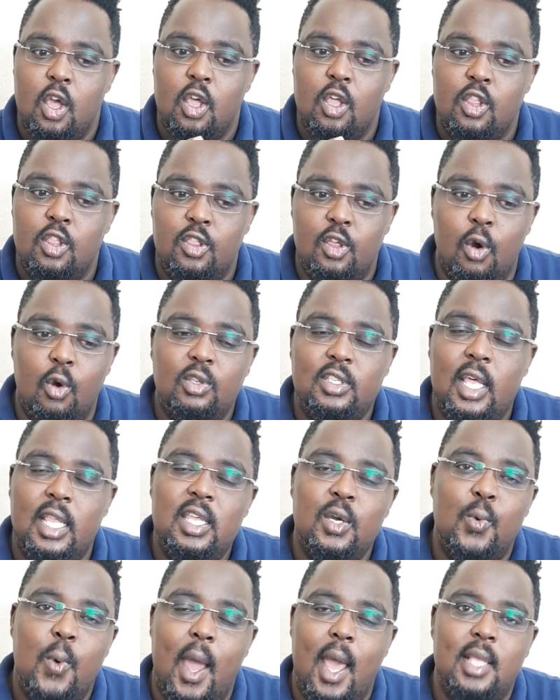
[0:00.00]
Those are
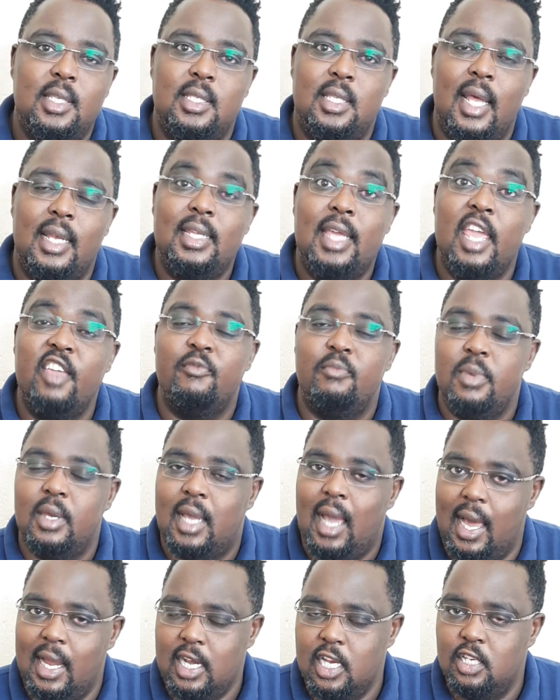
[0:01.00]
the words that gave me
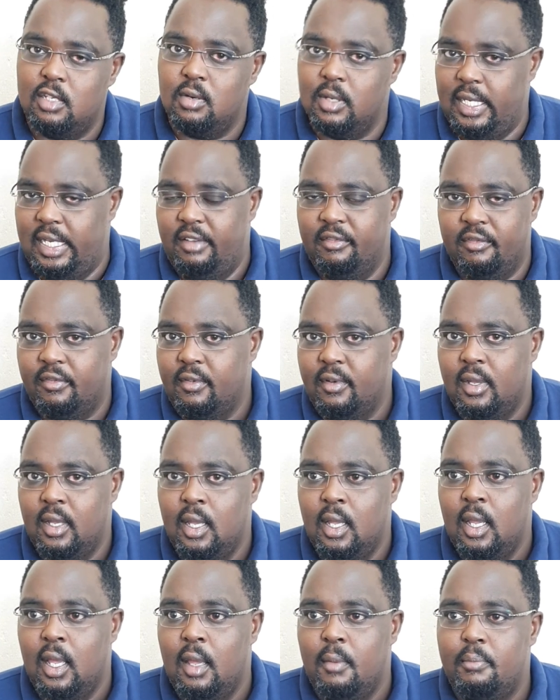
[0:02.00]
courage to leave,
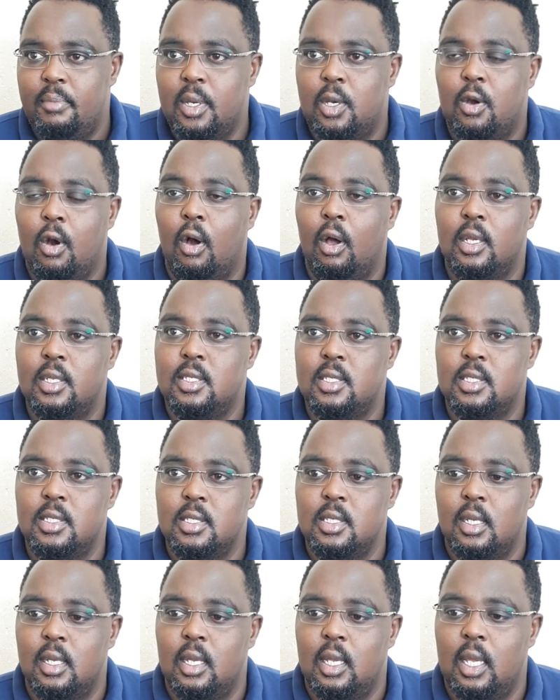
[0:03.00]

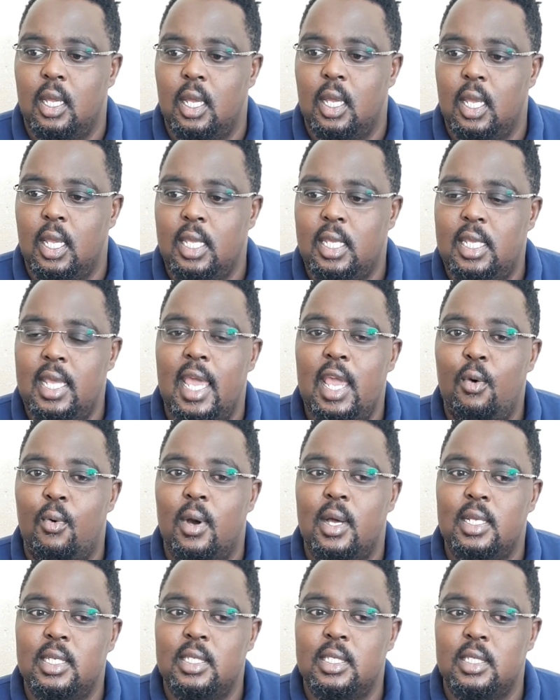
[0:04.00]
because here
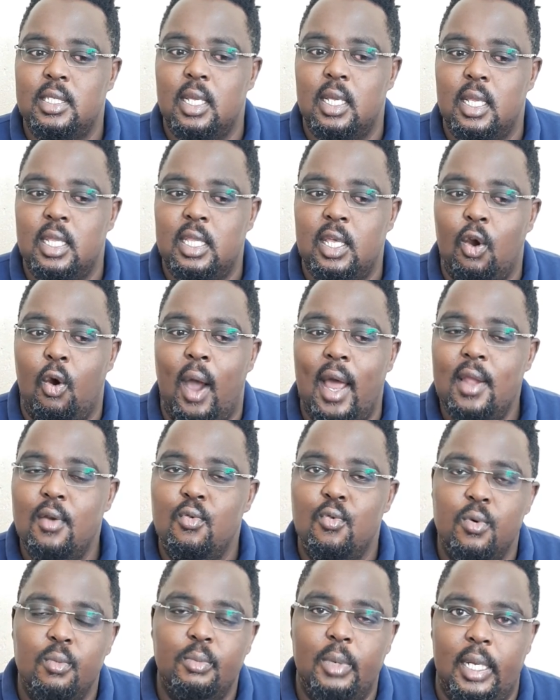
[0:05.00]
was the
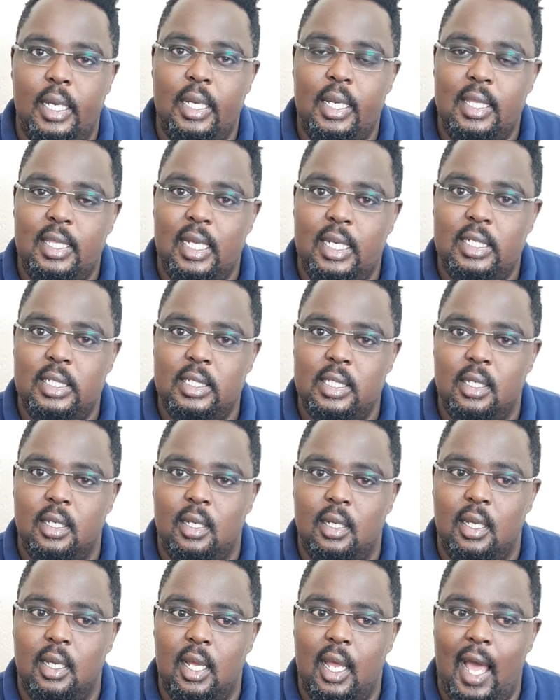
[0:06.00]
one woman that
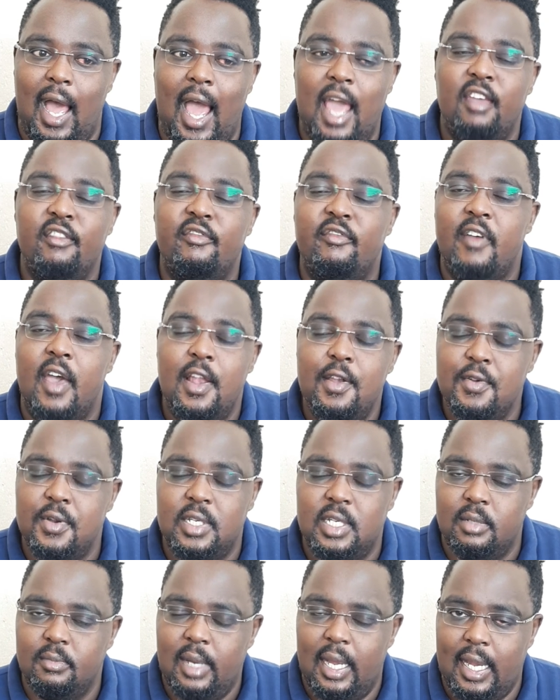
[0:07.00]
I
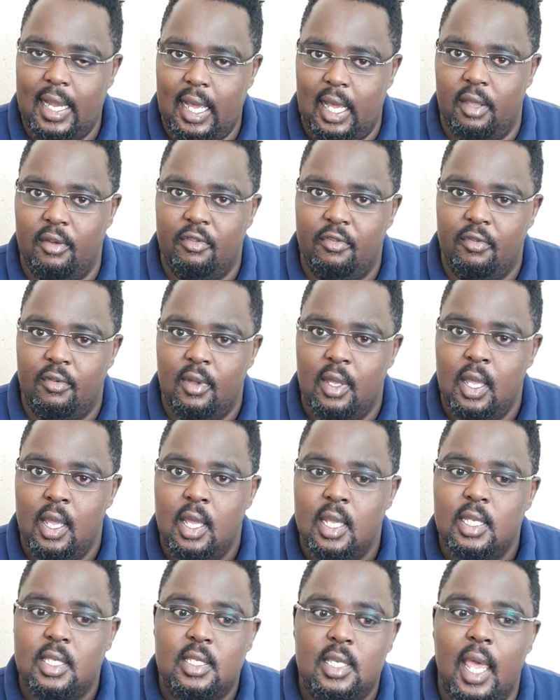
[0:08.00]
valued in my life
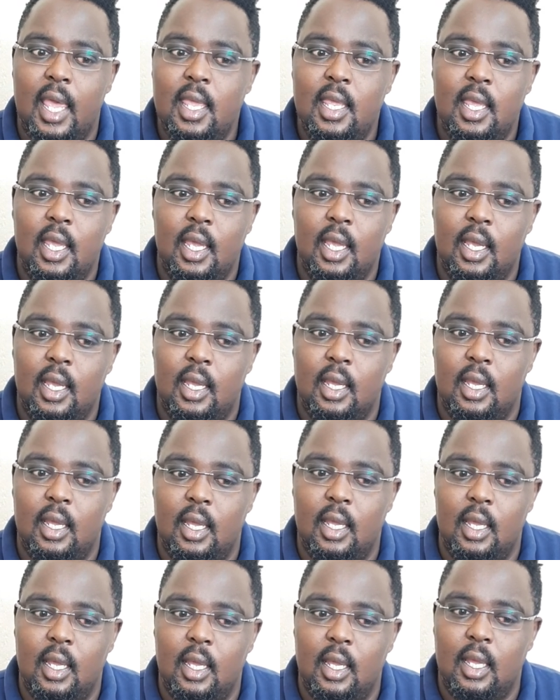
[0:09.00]
saying,
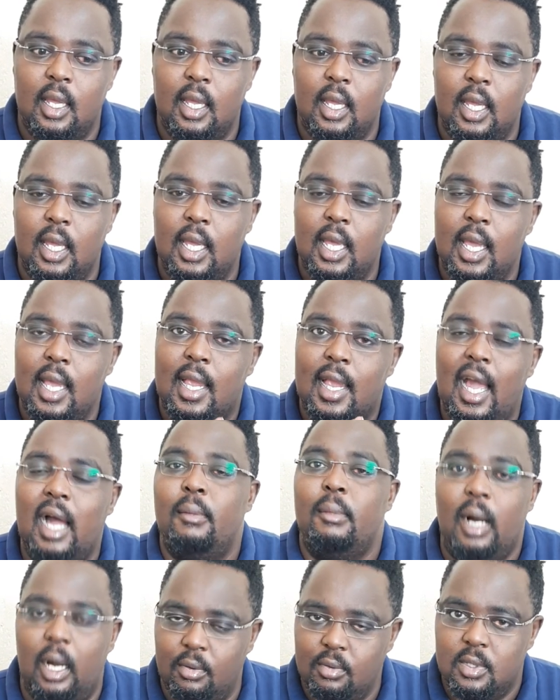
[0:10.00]

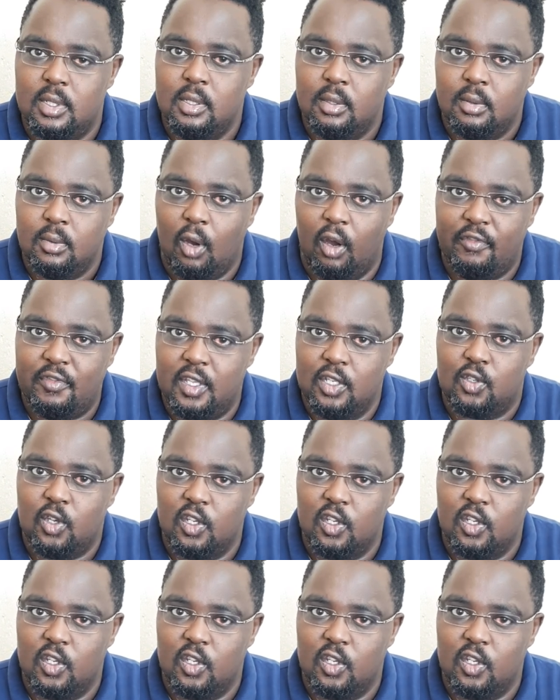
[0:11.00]
come out of this